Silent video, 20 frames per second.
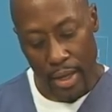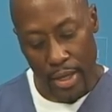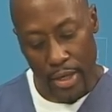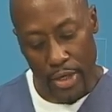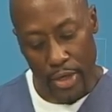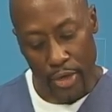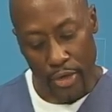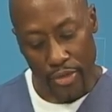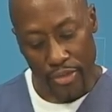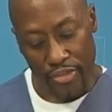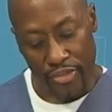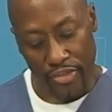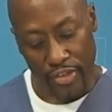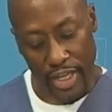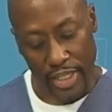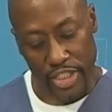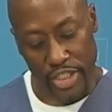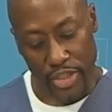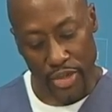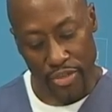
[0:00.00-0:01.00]
You
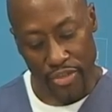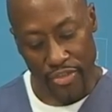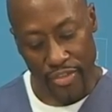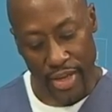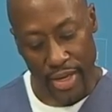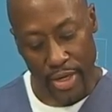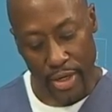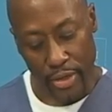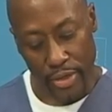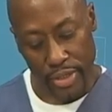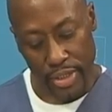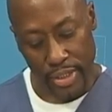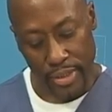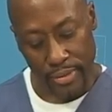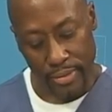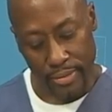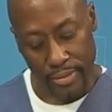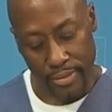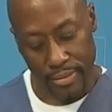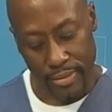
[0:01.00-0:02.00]
flex your fingers.
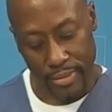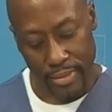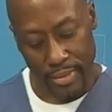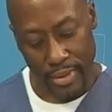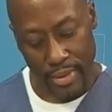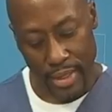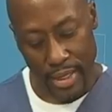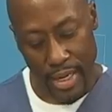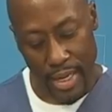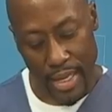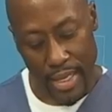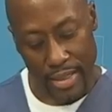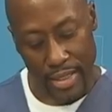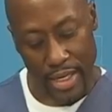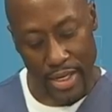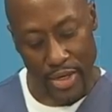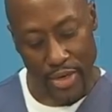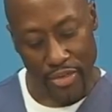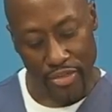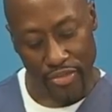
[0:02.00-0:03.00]

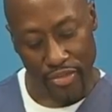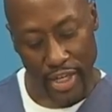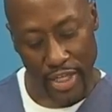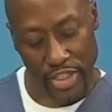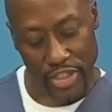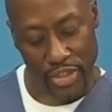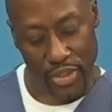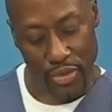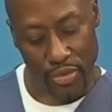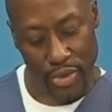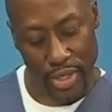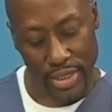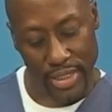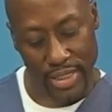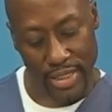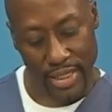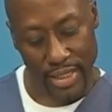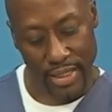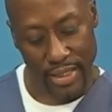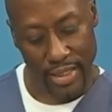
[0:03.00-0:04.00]
Then you flex your
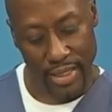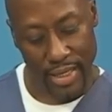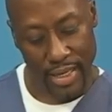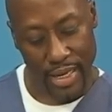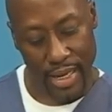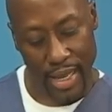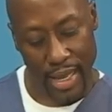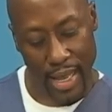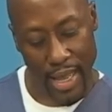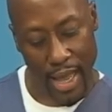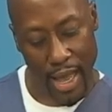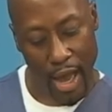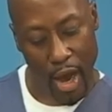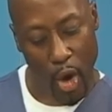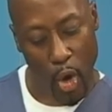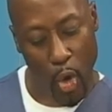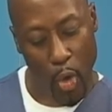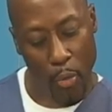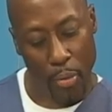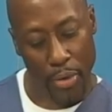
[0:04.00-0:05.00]
wrist.
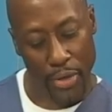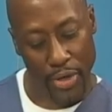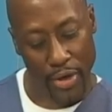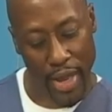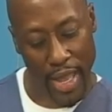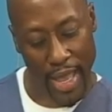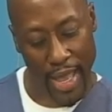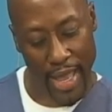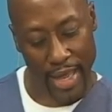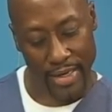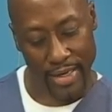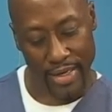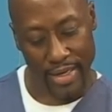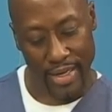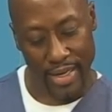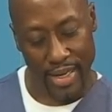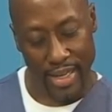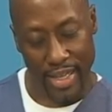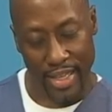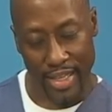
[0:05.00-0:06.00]
Open your hand.
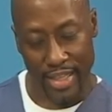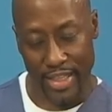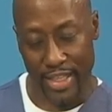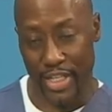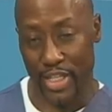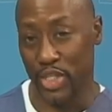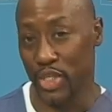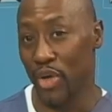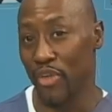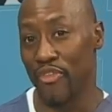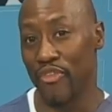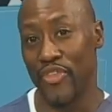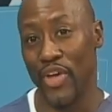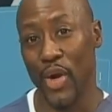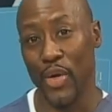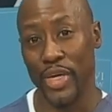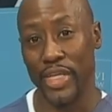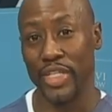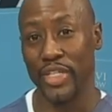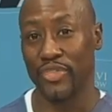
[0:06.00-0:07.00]
These are
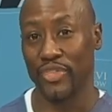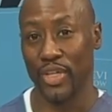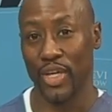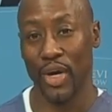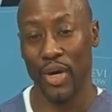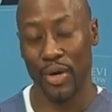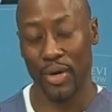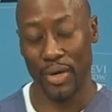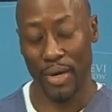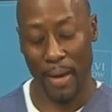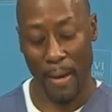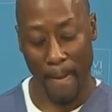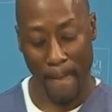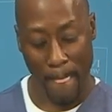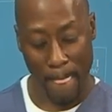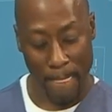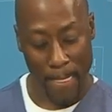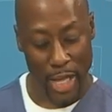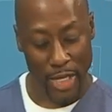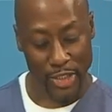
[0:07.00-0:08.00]
very difficult.
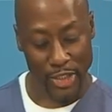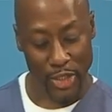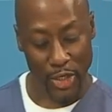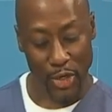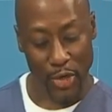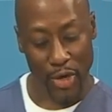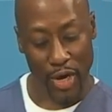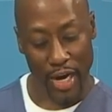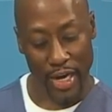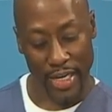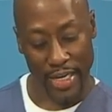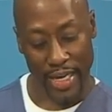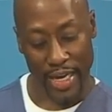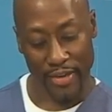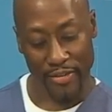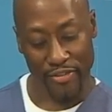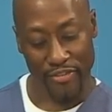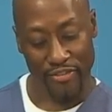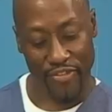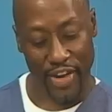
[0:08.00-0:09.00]
So
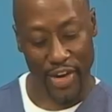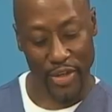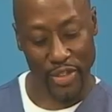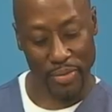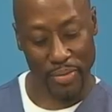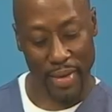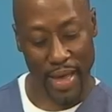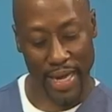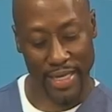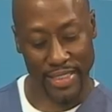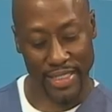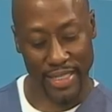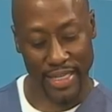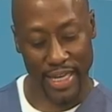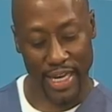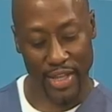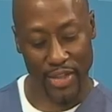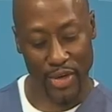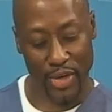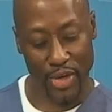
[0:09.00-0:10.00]
again, fingers back
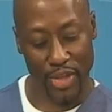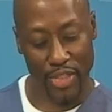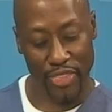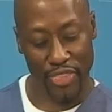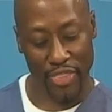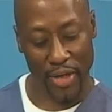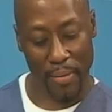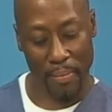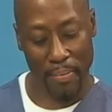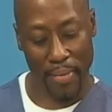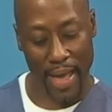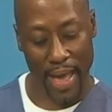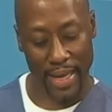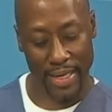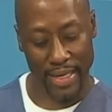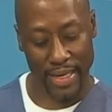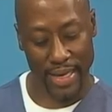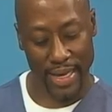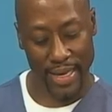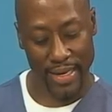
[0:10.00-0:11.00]
together, thumb
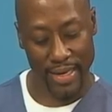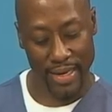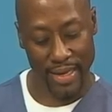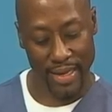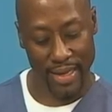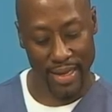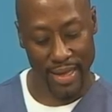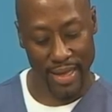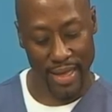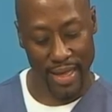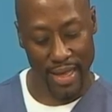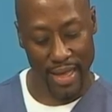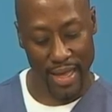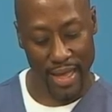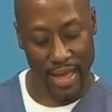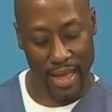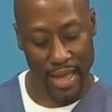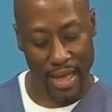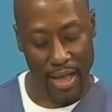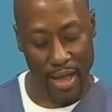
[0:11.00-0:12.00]
back in,
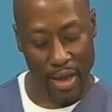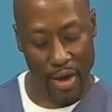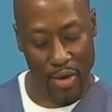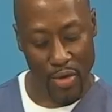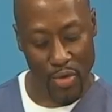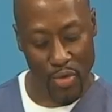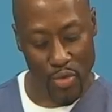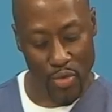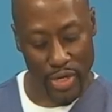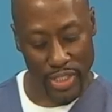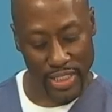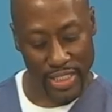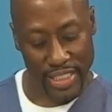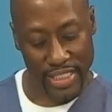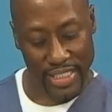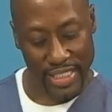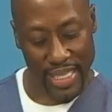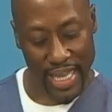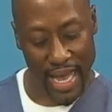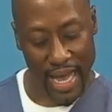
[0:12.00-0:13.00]
wrist
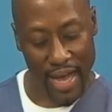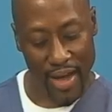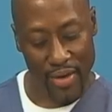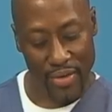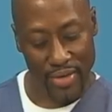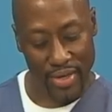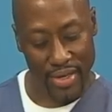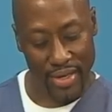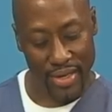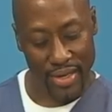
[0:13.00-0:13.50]
is down,